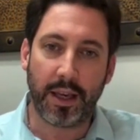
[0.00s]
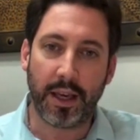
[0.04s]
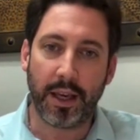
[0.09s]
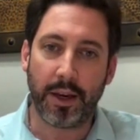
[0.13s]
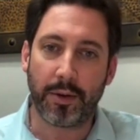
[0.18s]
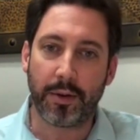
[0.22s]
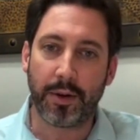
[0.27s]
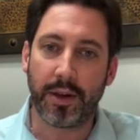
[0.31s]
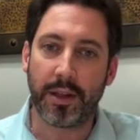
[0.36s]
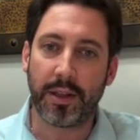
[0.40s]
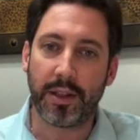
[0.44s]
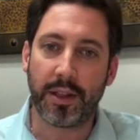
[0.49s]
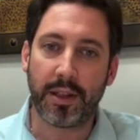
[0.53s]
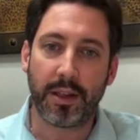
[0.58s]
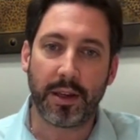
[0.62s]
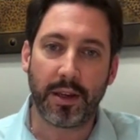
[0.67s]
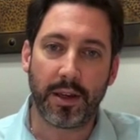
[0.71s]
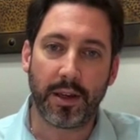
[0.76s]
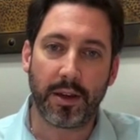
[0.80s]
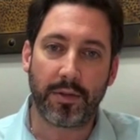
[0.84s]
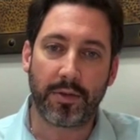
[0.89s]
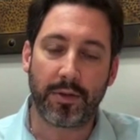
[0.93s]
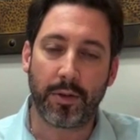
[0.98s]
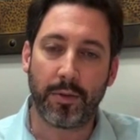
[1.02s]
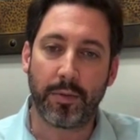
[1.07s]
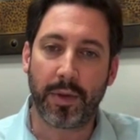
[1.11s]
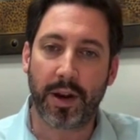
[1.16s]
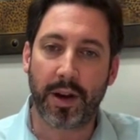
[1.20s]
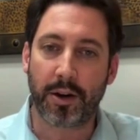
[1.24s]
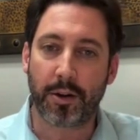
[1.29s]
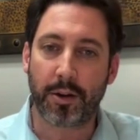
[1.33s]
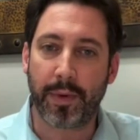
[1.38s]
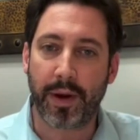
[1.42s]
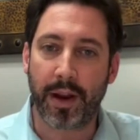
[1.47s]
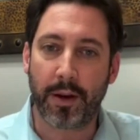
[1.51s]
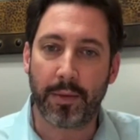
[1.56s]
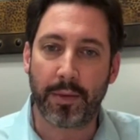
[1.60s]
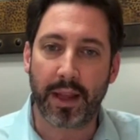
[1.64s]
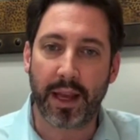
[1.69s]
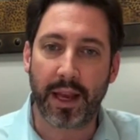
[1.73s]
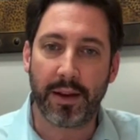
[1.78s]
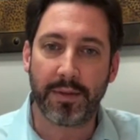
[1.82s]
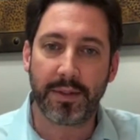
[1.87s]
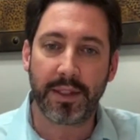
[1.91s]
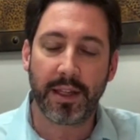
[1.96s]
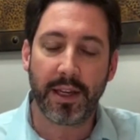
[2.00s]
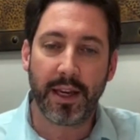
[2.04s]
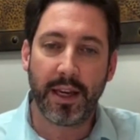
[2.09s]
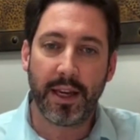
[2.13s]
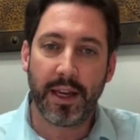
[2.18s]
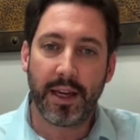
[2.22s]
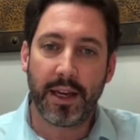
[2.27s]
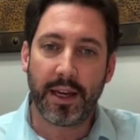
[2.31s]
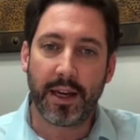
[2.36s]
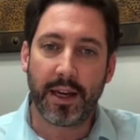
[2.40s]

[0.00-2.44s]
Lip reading: Kieran from Microbiome Labs.